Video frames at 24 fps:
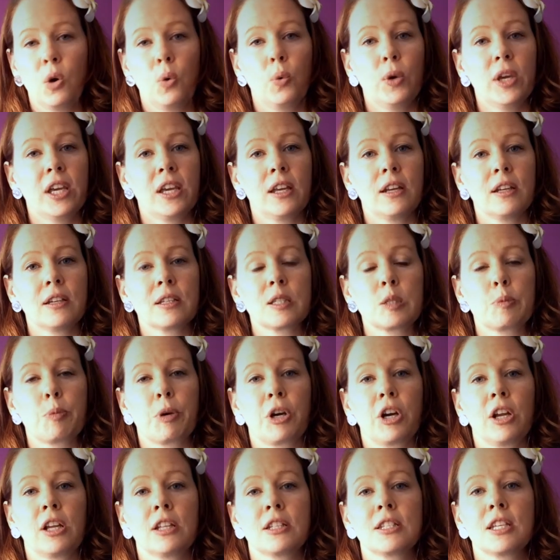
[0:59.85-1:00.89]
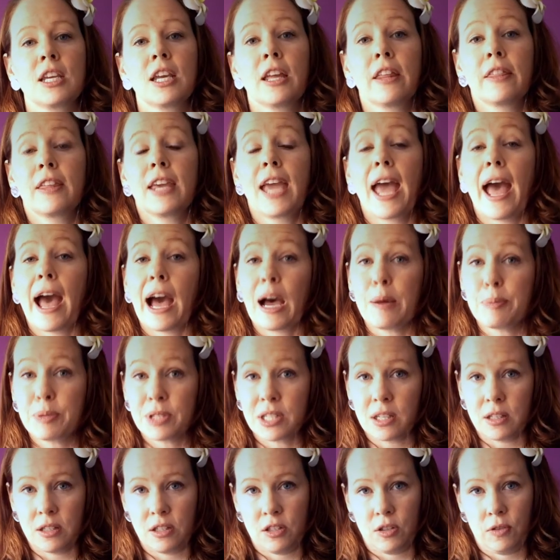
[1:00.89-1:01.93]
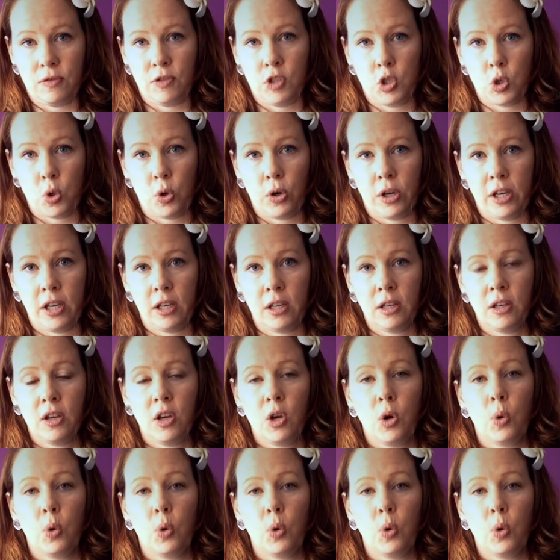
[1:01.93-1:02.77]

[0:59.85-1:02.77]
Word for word: we can experience the absence of joy.